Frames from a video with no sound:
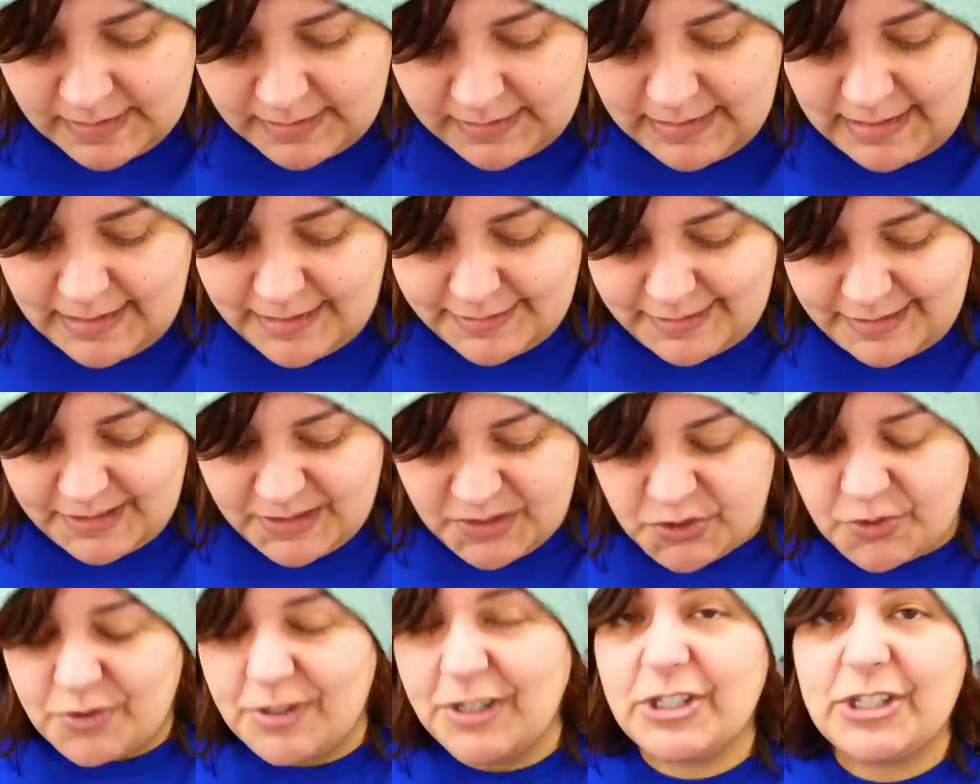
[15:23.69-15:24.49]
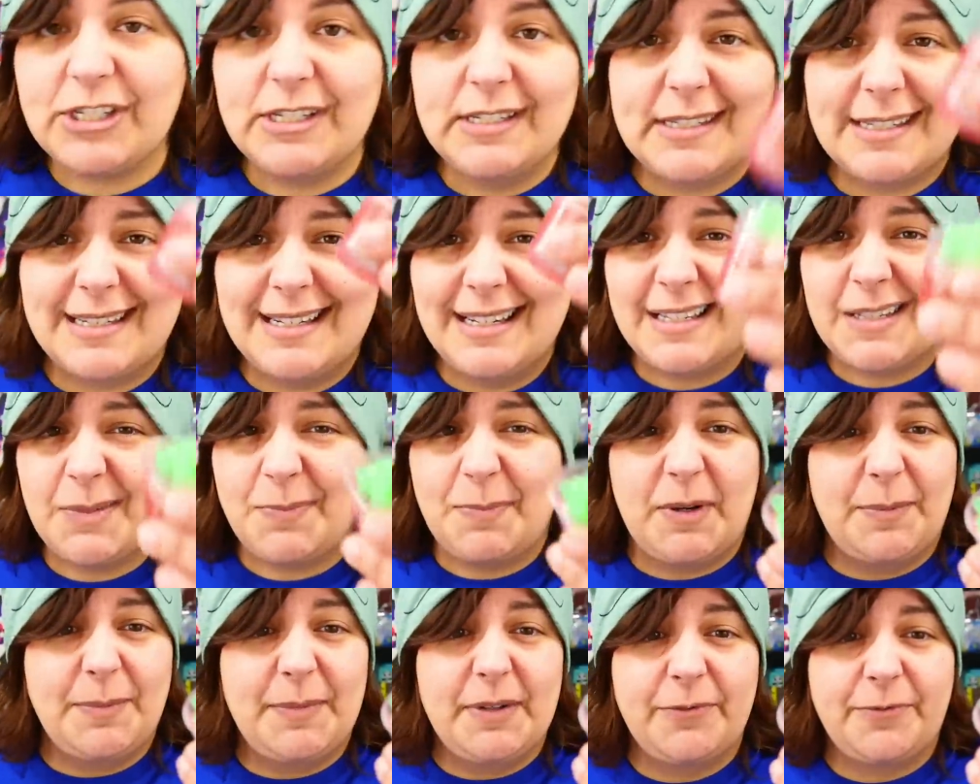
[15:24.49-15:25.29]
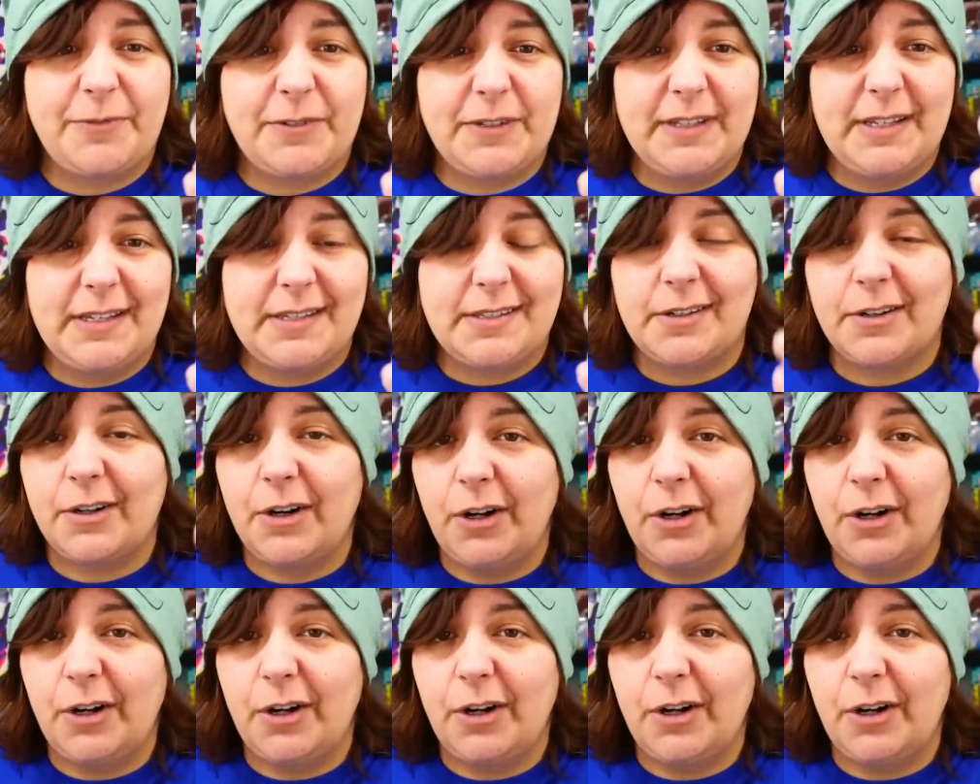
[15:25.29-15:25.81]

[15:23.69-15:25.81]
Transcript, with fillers: Yeah, the instructions and experiment for this are